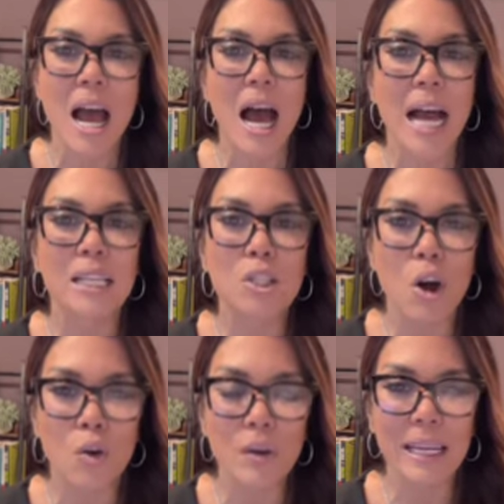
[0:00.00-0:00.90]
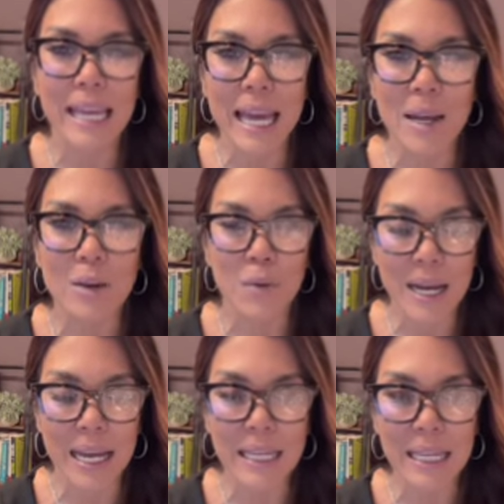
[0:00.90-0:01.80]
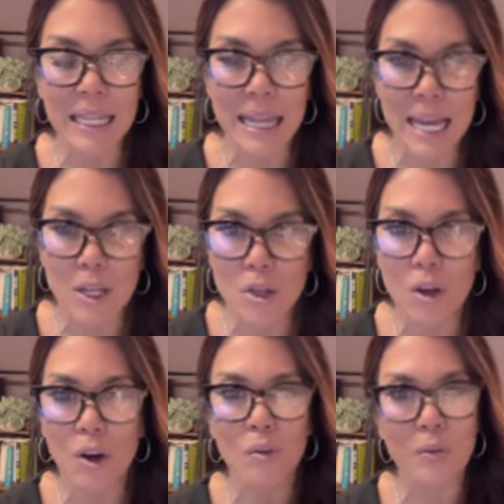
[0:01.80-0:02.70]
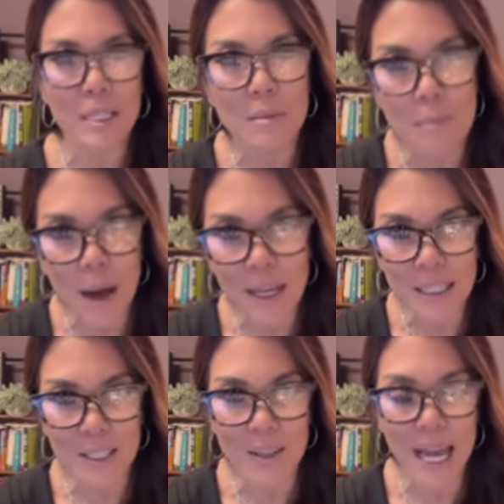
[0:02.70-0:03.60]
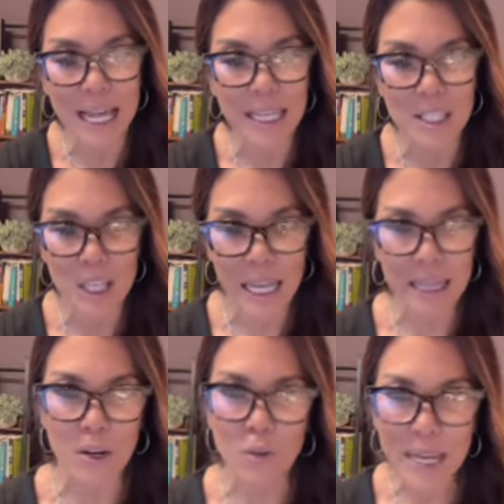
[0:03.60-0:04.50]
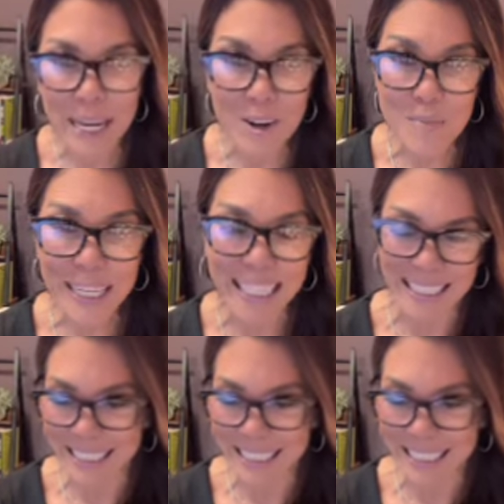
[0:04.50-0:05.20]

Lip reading: I don't get what I need. They don't respond to that. It's like they don't hear me.